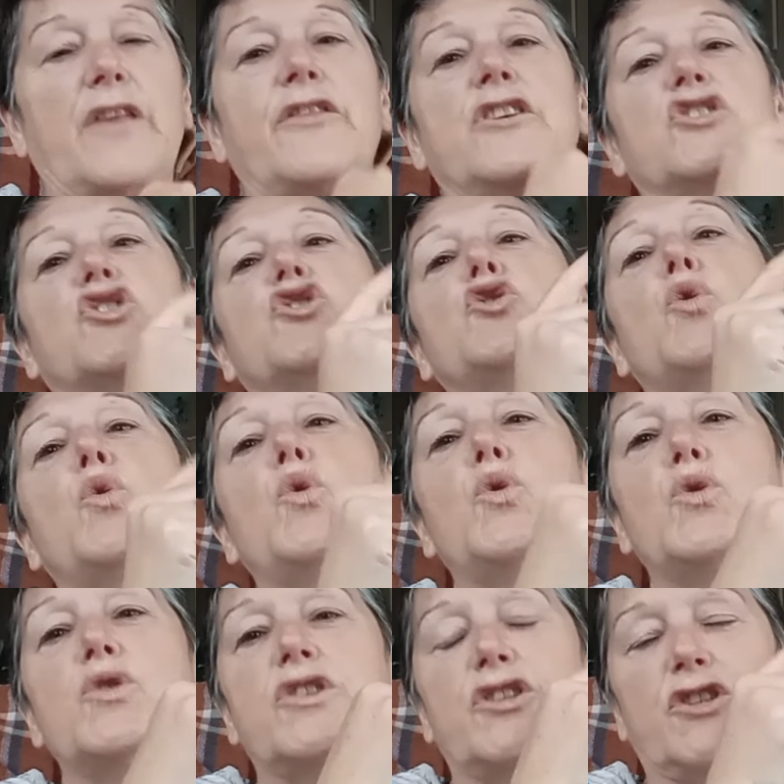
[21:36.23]
the
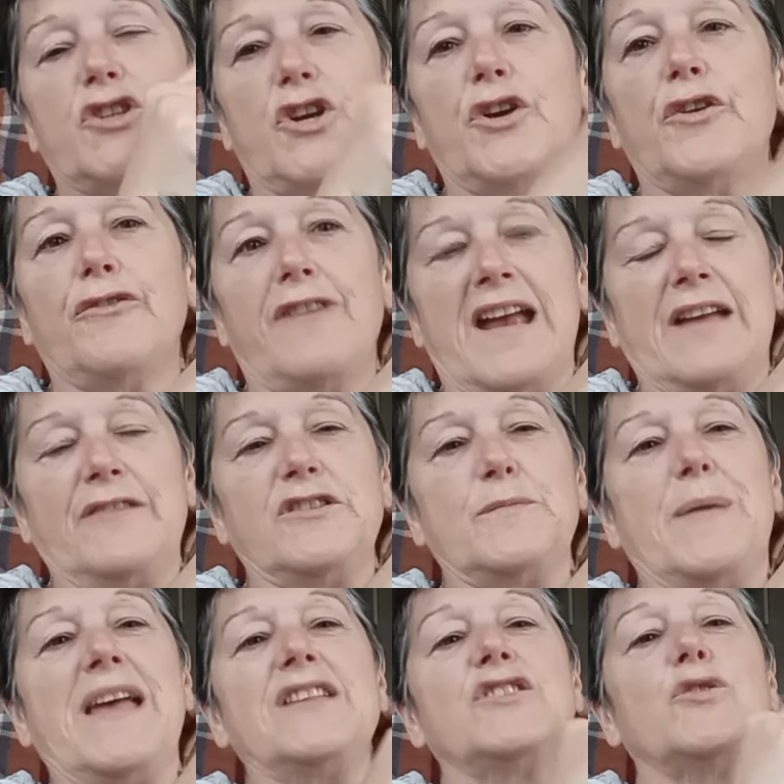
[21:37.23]
short turnaround
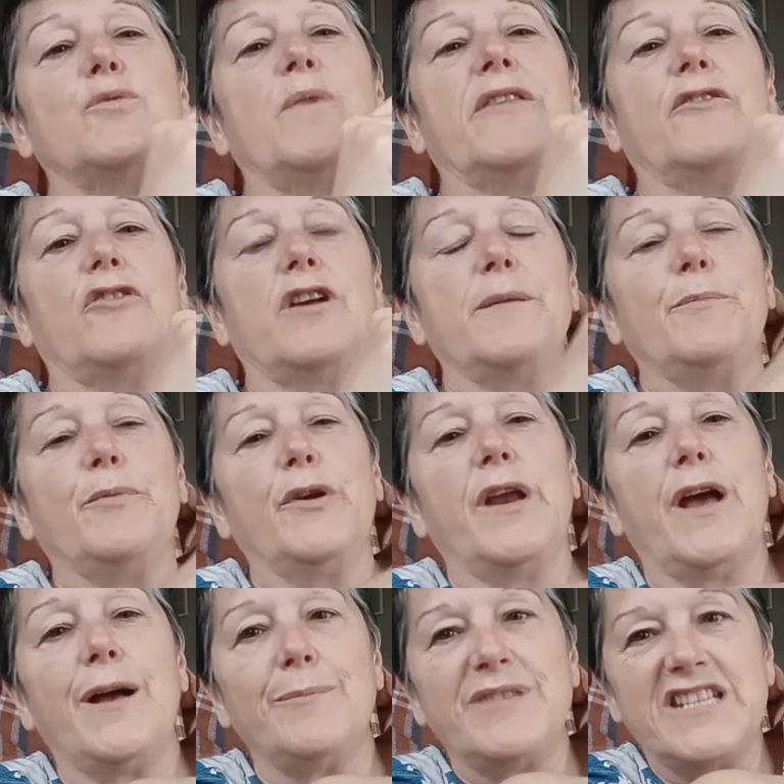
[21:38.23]
depends on whether I put
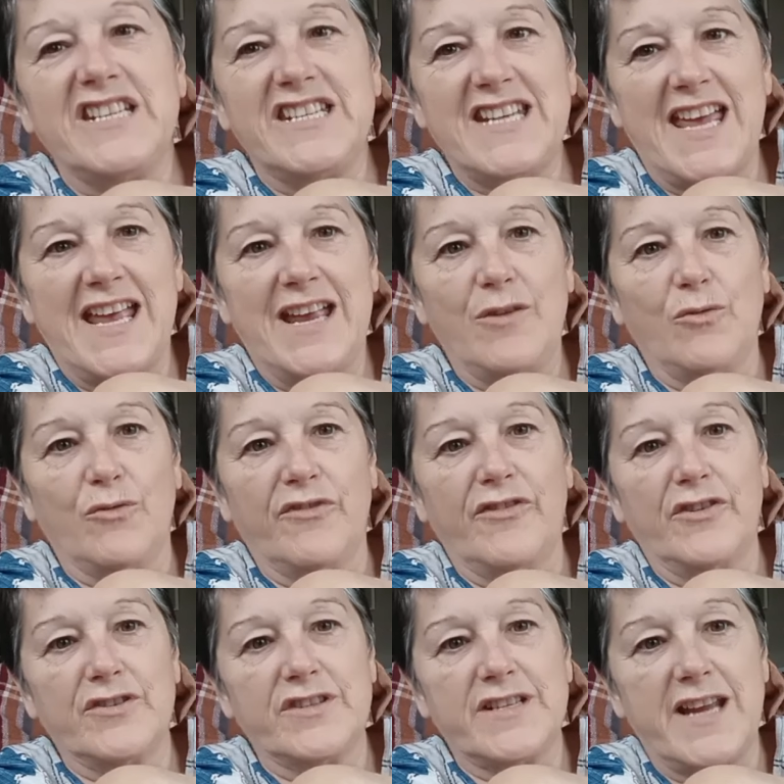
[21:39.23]
it up today or
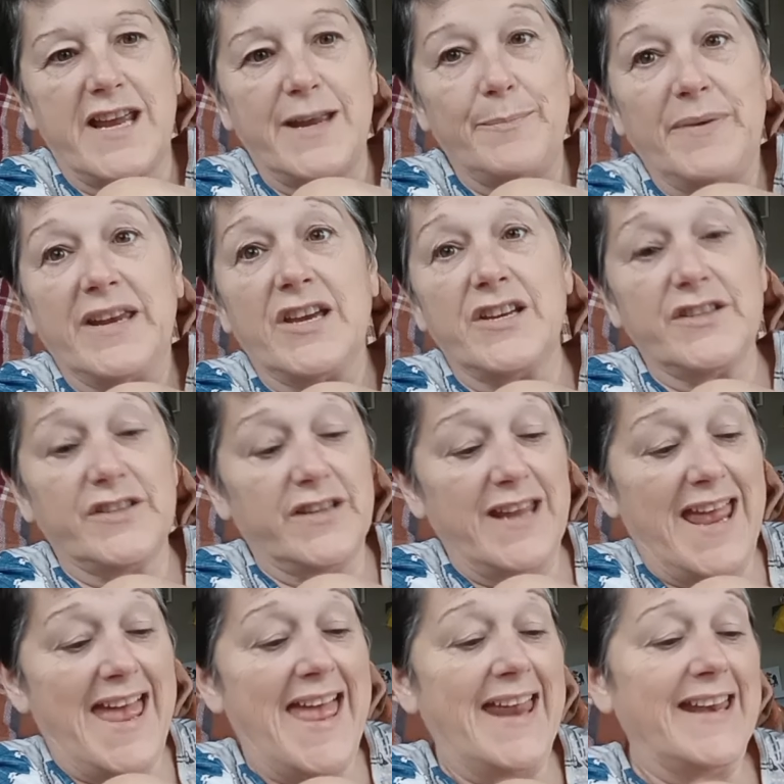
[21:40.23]
Thursday because the